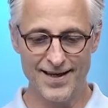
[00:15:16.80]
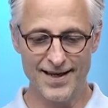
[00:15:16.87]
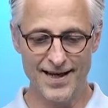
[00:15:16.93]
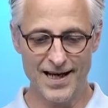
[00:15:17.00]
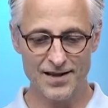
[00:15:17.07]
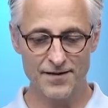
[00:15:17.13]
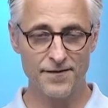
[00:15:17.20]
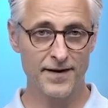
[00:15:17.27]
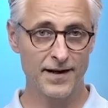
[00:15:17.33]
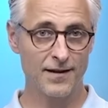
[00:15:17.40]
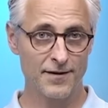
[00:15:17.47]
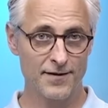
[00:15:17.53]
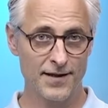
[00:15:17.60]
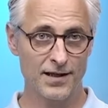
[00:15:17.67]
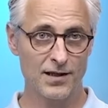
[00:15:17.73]
And the final
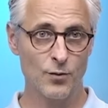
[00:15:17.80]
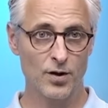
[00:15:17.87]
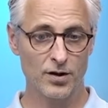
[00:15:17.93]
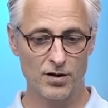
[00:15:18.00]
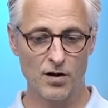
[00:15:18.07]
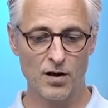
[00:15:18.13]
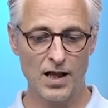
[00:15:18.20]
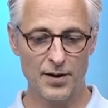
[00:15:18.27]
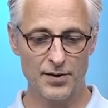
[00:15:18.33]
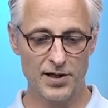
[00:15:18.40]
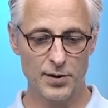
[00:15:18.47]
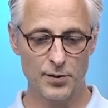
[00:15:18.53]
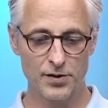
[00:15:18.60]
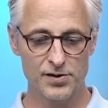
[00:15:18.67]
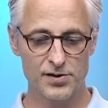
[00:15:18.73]
thing I want to call out
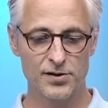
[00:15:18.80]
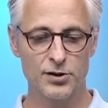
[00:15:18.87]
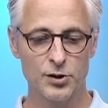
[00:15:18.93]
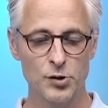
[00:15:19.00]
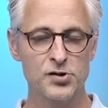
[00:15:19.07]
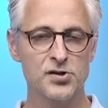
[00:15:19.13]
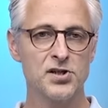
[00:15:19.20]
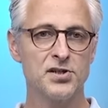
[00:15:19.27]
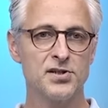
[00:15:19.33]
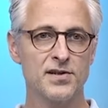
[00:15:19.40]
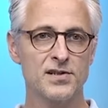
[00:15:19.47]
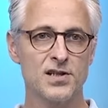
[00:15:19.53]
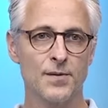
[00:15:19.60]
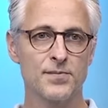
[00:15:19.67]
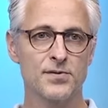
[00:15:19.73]
here is use teaching
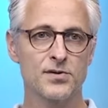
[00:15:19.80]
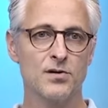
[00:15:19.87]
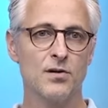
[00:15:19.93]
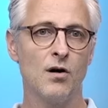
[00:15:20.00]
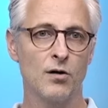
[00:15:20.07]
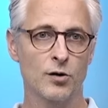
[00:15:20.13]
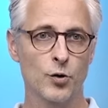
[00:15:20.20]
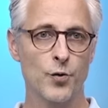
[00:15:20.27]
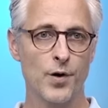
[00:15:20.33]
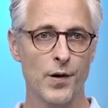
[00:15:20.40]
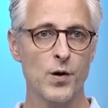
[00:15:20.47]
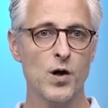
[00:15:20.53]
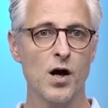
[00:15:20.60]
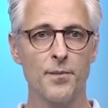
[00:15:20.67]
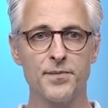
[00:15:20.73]
tips on
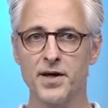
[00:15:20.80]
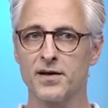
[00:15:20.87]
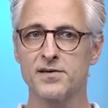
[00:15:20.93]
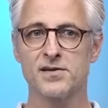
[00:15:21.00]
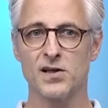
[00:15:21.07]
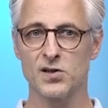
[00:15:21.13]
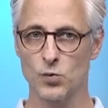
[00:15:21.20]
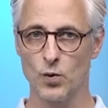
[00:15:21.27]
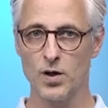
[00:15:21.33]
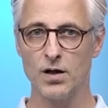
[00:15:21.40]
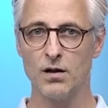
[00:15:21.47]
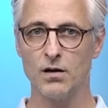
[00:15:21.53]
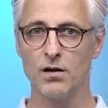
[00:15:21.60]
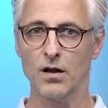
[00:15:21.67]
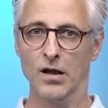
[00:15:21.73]
query objects as
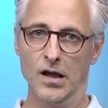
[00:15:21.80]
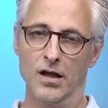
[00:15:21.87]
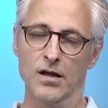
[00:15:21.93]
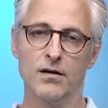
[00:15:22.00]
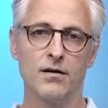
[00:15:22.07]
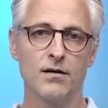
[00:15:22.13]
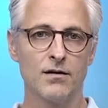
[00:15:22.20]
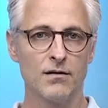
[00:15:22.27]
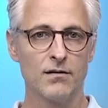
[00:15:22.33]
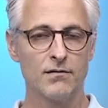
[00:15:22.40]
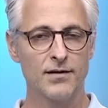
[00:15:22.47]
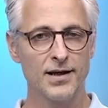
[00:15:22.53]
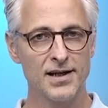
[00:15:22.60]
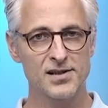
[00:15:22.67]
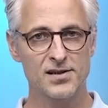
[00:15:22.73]
well.
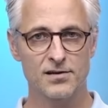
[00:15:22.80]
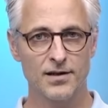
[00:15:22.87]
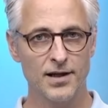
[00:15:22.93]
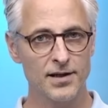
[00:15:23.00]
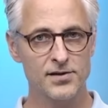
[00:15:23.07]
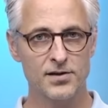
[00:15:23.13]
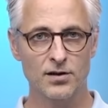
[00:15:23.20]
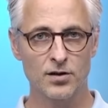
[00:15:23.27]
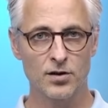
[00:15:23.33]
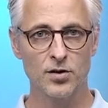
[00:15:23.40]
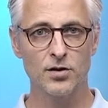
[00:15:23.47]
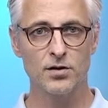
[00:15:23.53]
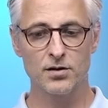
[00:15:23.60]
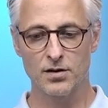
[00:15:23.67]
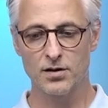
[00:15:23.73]
It's a
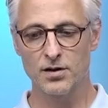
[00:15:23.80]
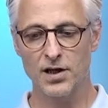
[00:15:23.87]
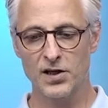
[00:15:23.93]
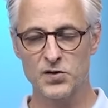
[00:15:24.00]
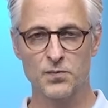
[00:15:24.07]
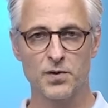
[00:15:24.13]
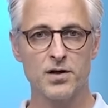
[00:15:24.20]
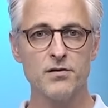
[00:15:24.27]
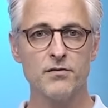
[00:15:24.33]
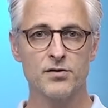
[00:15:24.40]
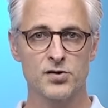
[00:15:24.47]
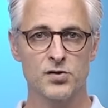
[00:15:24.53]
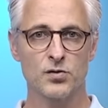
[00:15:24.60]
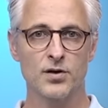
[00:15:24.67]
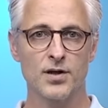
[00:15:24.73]
good experience
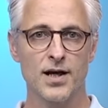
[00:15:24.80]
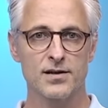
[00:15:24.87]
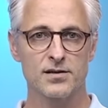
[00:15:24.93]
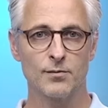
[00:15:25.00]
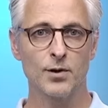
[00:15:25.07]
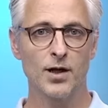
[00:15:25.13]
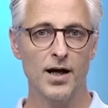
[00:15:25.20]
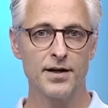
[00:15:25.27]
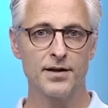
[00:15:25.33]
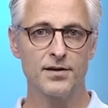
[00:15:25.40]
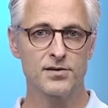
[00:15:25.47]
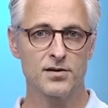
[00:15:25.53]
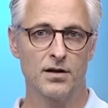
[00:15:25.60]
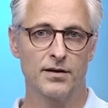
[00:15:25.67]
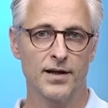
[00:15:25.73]
to get some
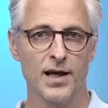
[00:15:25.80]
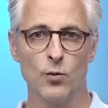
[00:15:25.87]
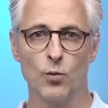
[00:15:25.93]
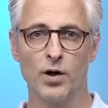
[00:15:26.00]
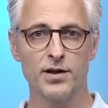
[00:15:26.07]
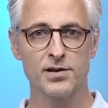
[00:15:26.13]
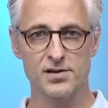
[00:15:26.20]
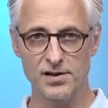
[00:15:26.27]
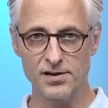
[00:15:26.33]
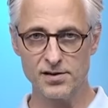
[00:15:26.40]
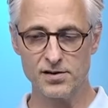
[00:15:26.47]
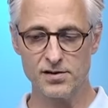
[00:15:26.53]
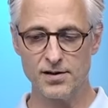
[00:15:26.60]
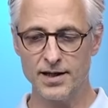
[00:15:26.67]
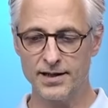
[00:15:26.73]
guidance on, hey, what is
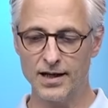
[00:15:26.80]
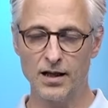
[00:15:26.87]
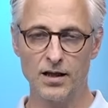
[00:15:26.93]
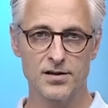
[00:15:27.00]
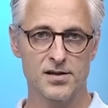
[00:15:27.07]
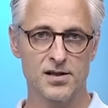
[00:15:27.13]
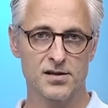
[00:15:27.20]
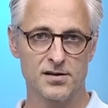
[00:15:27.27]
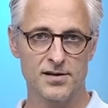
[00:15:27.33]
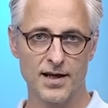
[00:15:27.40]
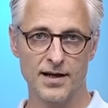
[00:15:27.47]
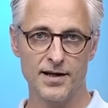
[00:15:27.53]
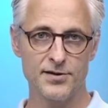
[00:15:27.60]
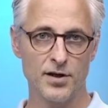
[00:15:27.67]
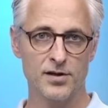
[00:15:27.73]
this analysis that
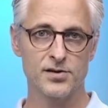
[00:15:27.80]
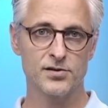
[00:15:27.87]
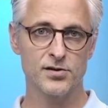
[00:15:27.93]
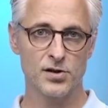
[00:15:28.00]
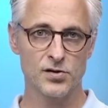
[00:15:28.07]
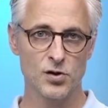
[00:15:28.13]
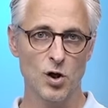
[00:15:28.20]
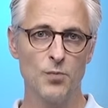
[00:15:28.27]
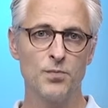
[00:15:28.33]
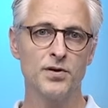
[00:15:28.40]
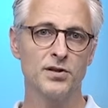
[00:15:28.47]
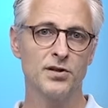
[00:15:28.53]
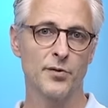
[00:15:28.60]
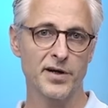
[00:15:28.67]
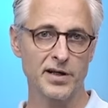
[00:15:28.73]
I just
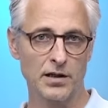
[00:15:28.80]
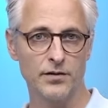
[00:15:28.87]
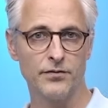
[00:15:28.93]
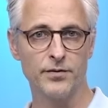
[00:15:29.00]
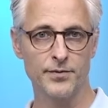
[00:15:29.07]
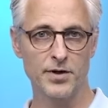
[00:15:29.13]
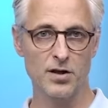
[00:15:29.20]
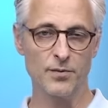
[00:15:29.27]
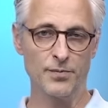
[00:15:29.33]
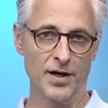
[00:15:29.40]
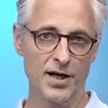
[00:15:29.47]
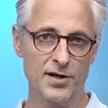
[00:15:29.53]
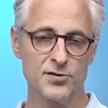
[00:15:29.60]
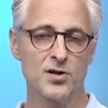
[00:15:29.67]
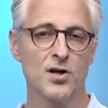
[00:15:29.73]
opened directly from another
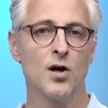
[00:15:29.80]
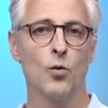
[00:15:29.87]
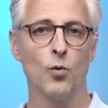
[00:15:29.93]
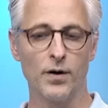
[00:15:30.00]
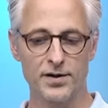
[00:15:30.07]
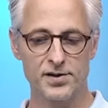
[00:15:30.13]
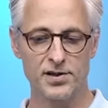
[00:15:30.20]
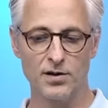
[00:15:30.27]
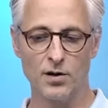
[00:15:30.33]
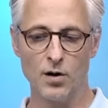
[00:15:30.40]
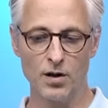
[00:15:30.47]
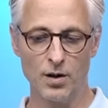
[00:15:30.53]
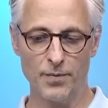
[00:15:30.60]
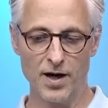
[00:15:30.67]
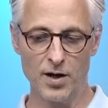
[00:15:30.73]
page? What is it
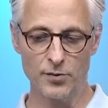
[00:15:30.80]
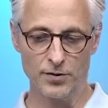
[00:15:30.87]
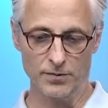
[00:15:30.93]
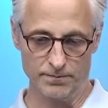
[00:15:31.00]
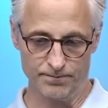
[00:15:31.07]
all about?